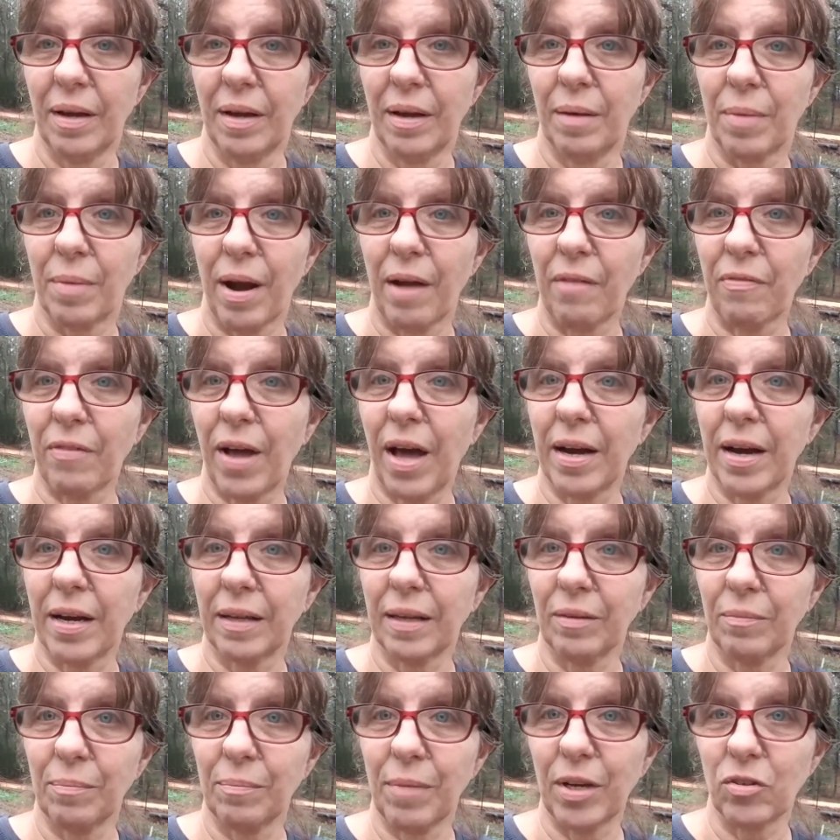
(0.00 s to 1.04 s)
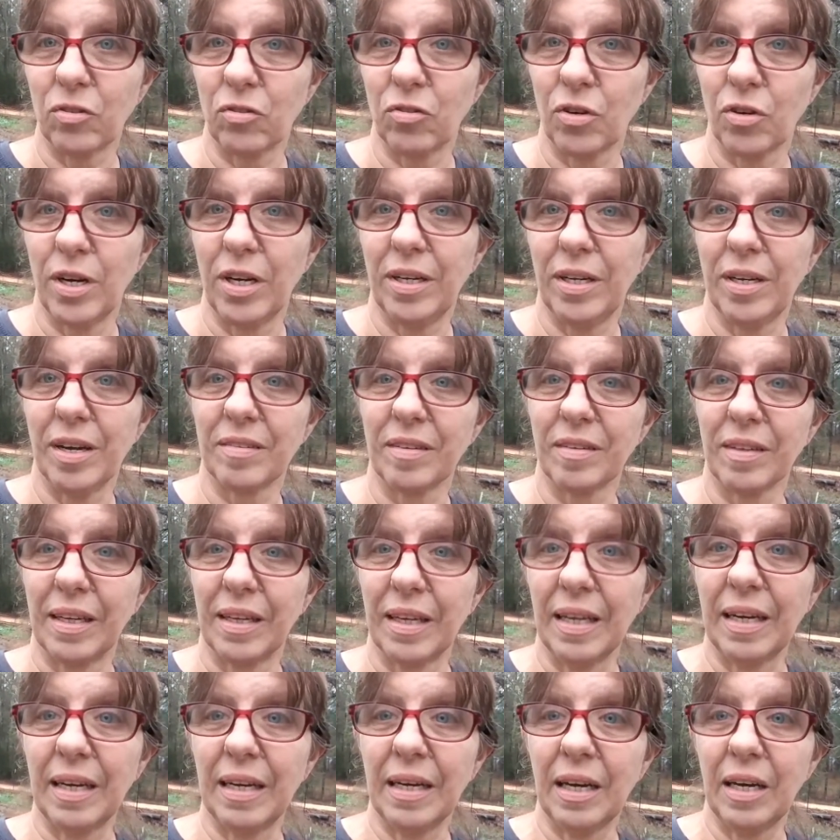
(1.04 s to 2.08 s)
but I've got to make sure he doesn't get
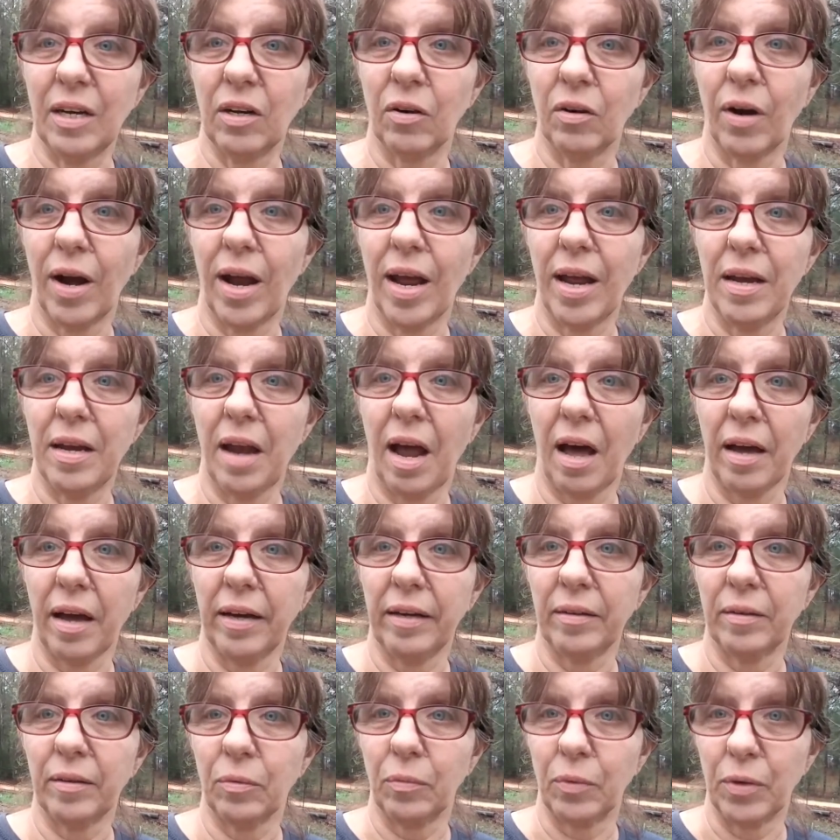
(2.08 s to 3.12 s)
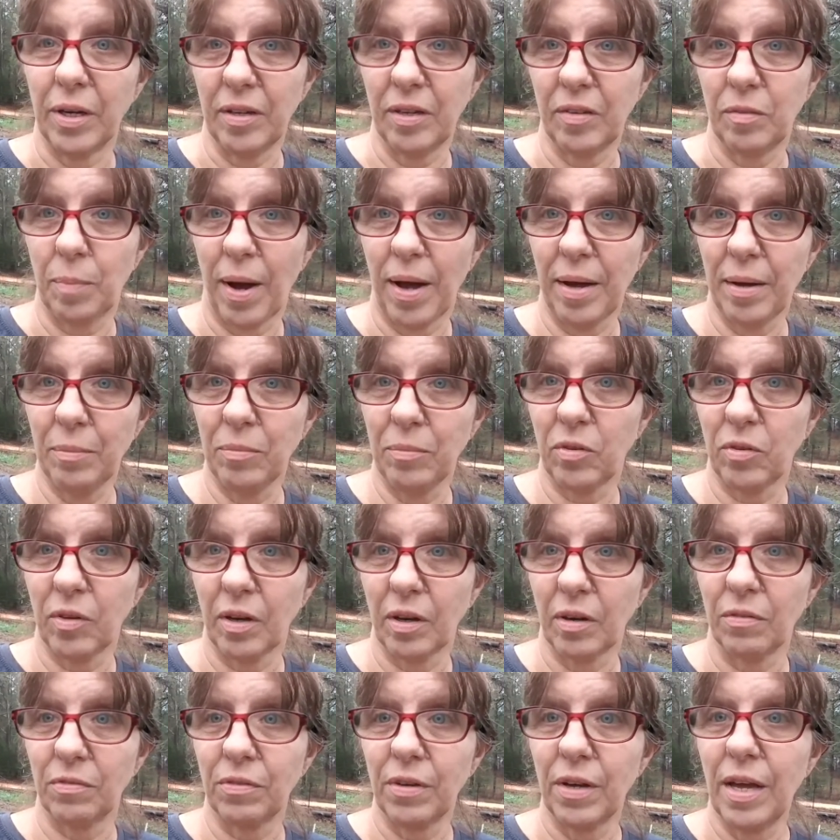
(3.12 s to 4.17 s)
in here at night when he's by
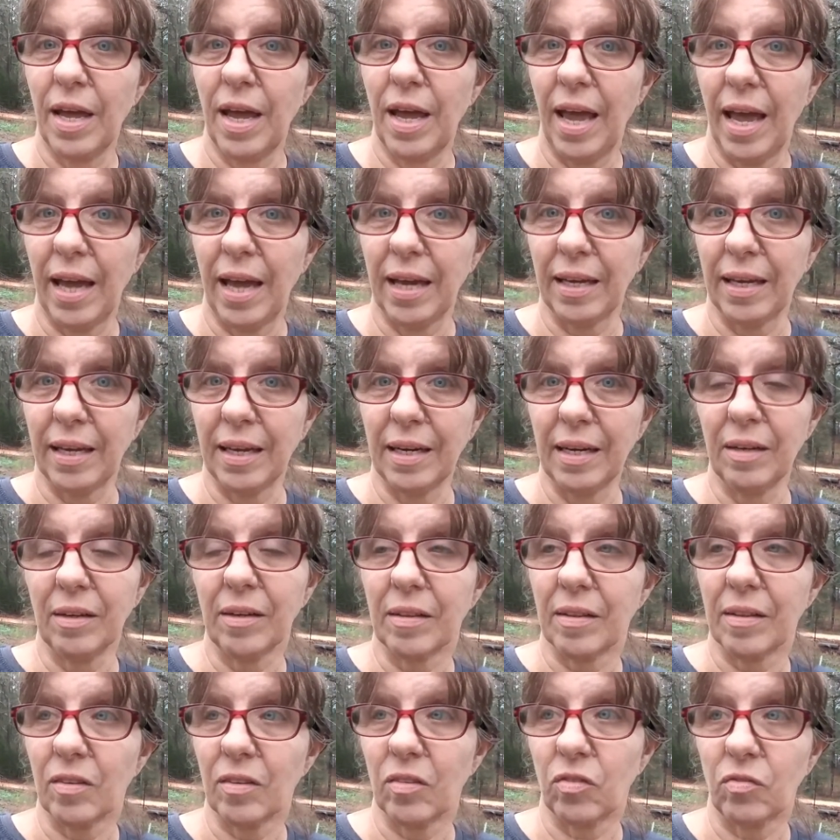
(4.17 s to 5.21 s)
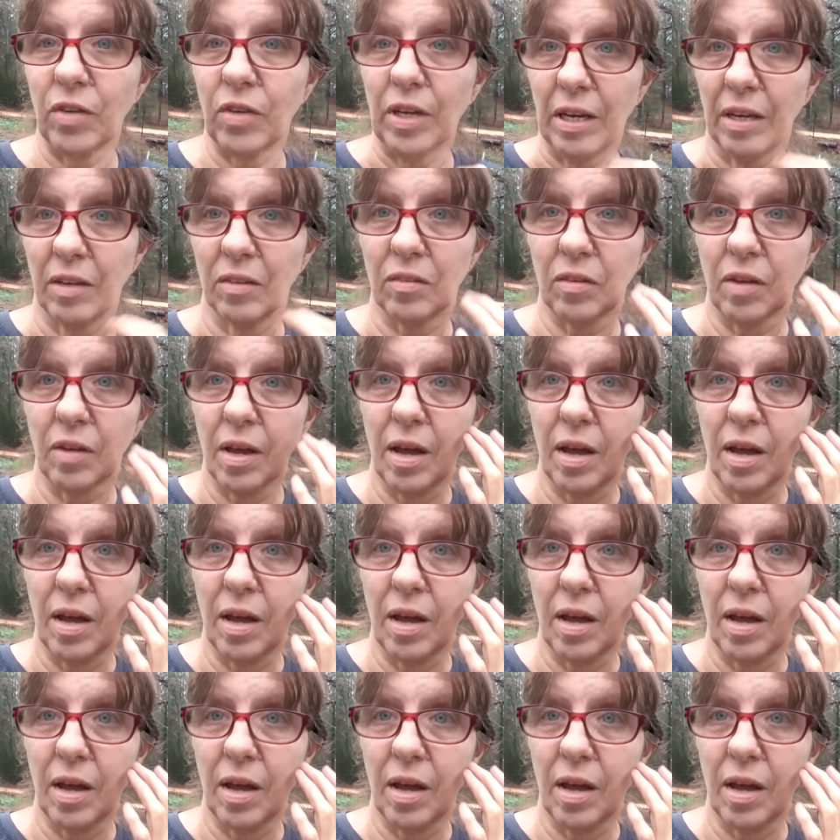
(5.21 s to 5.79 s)
himself and get into this fence.